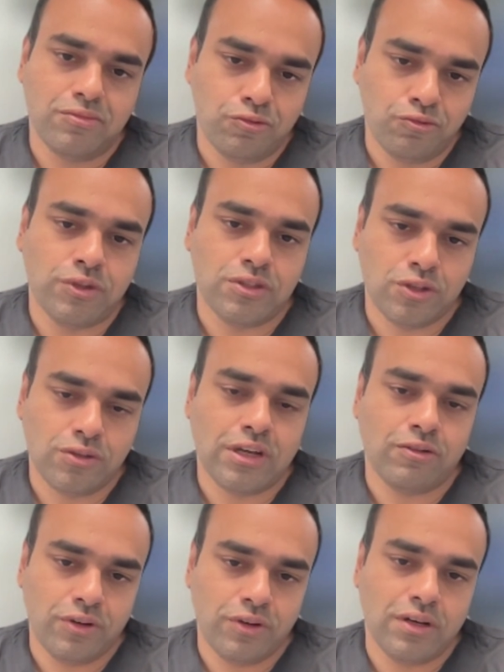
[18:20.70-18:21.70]

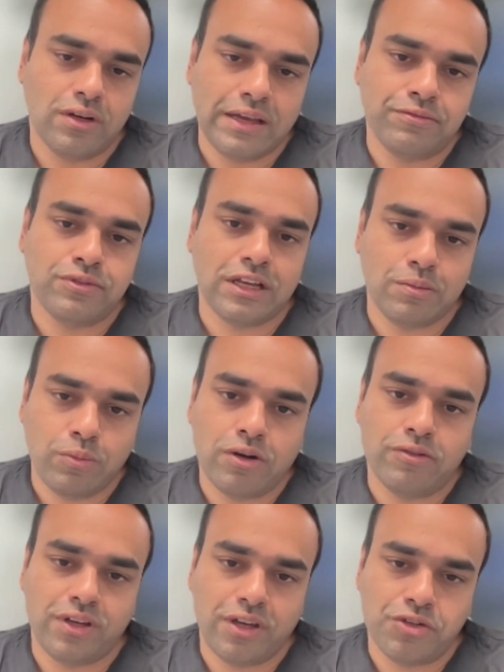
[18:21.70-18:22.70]
physiotherapy and lifestyle
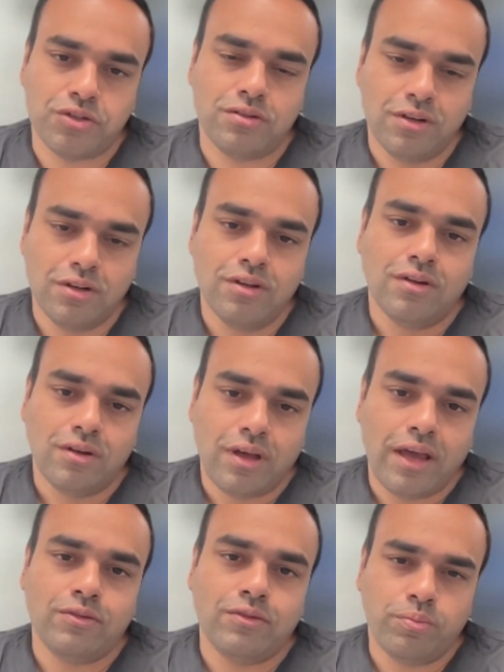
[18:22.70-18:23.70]
modification.
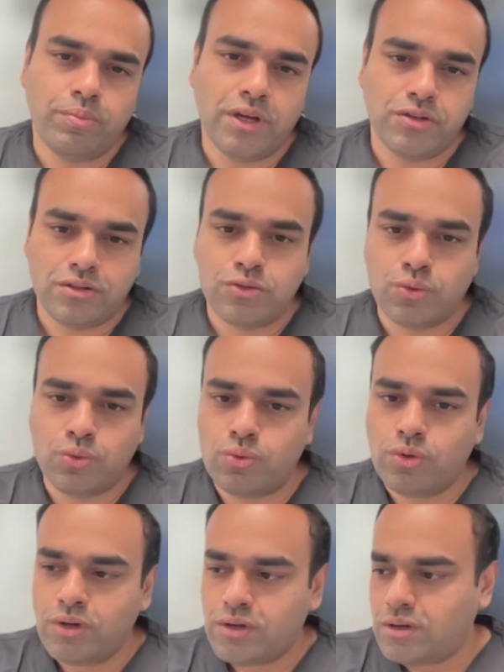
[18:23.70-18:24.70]
And for patients who,
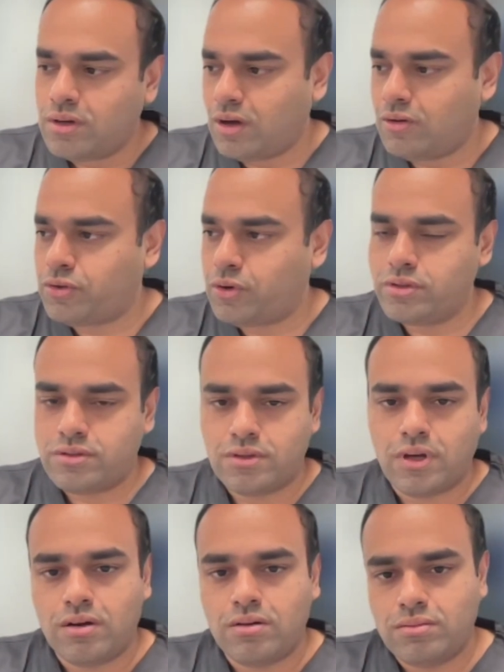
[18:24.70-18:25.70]
of course,
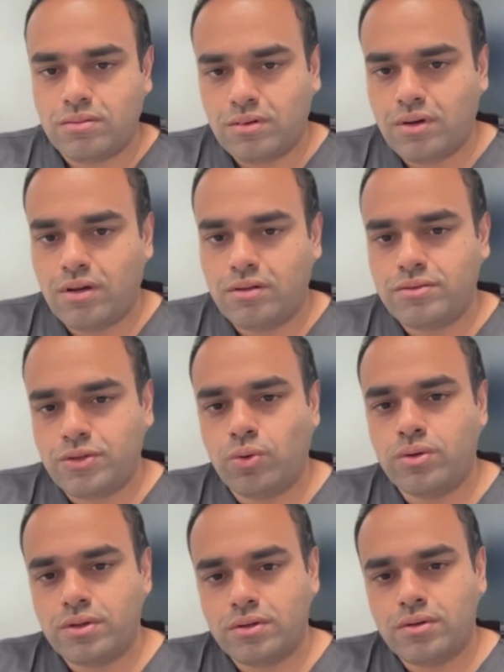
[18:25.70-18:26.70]
are
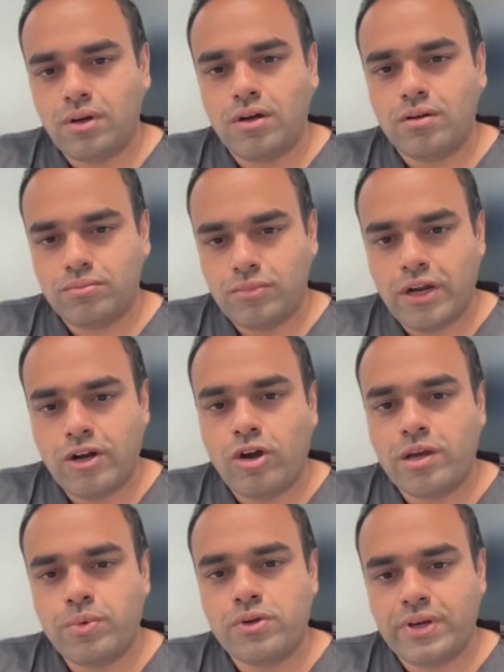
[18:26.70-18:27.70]
not
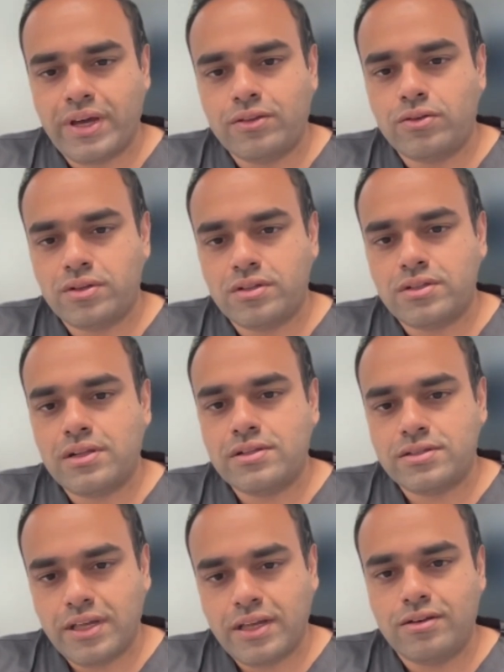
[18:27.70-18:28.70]
able to get the
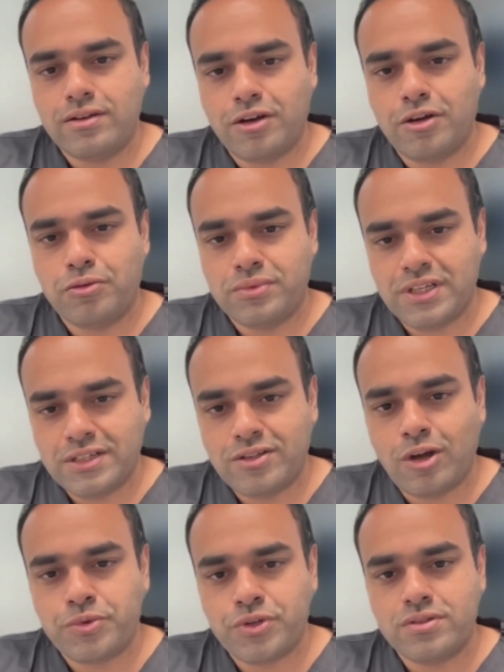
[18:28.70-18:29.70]
results, then these
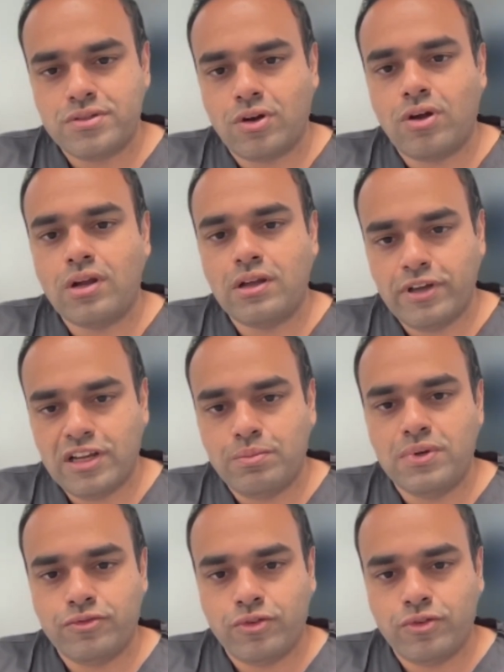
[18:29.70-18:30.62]
options are all available for